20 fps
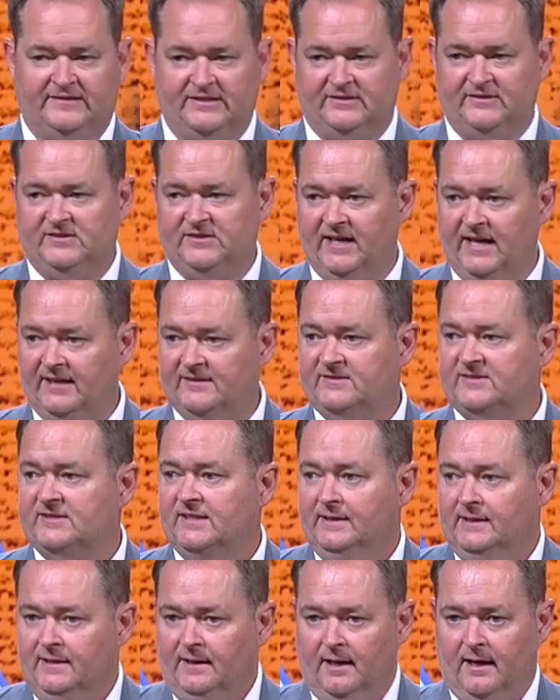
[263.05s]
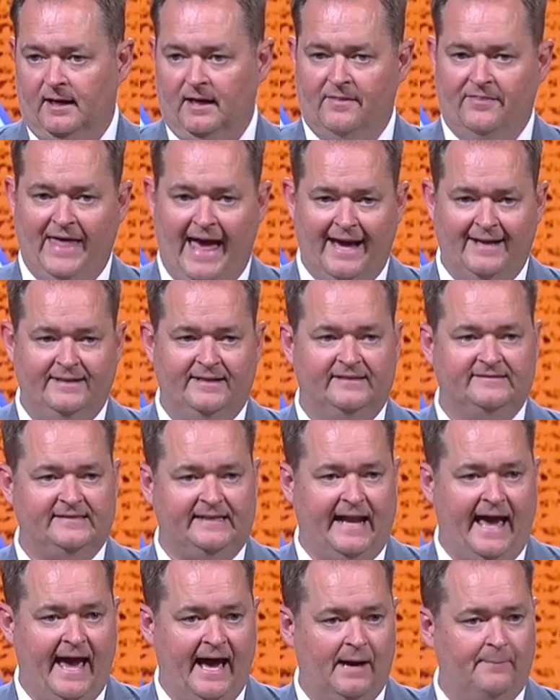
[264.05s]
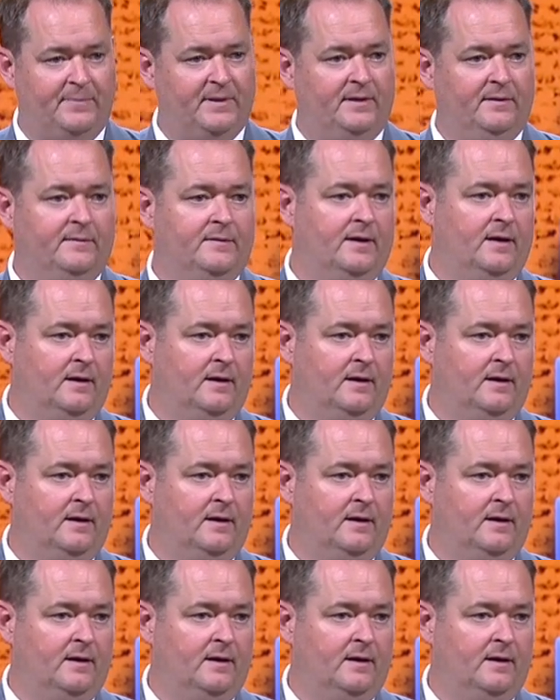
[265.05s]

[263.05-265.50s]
success, that doesn't happen.